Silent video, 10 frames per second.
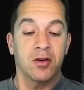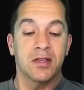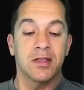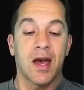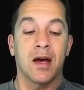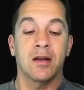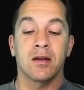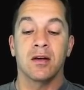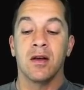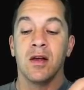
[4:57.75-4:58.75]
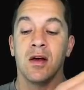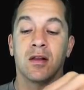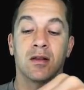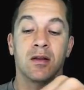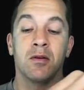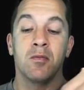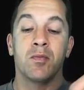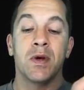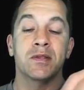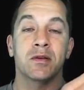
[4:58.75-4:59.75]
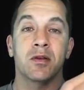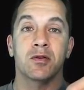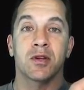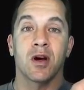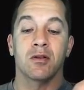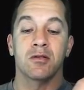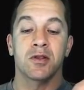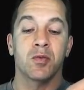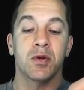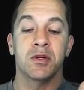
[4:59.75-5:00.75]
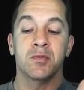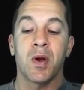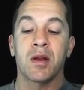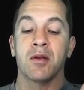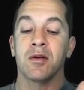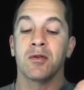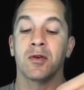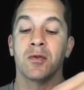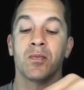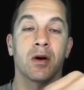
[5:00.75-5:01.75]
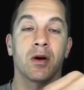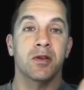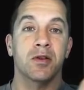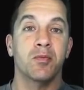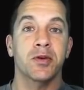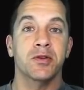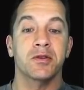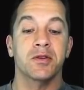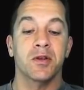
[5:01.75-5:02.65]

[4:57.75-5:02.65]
It's adding little bits of those colors that we just painted over onto the bristles of